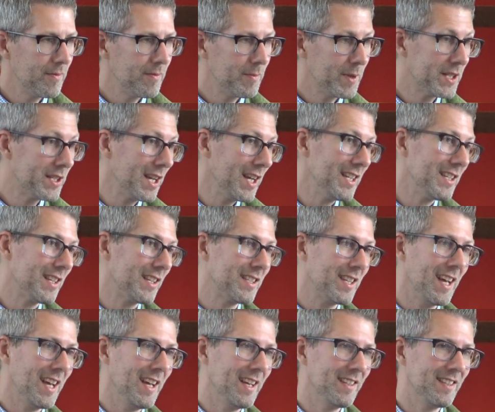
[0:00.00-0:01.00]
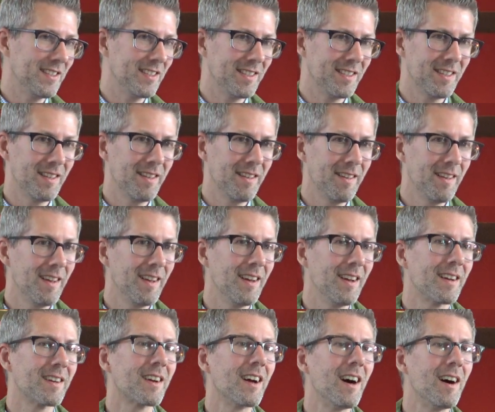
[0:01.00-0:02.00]
But Jesus says,
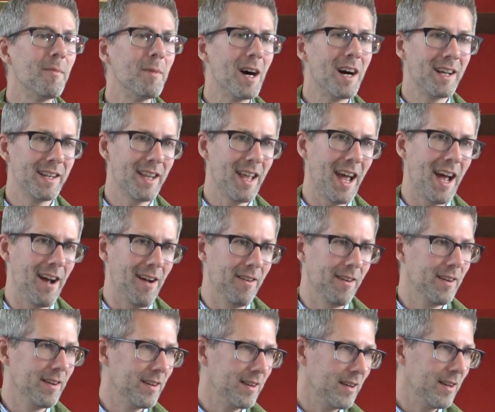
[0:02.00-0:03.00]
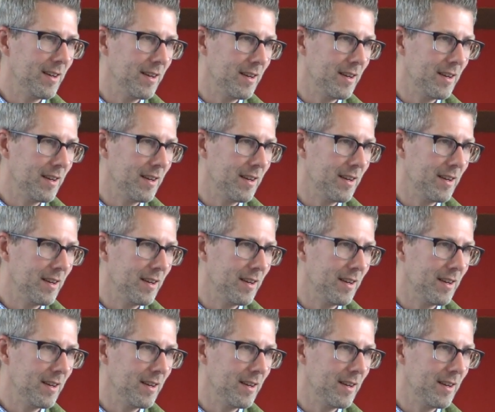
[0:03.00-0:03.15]
come on down.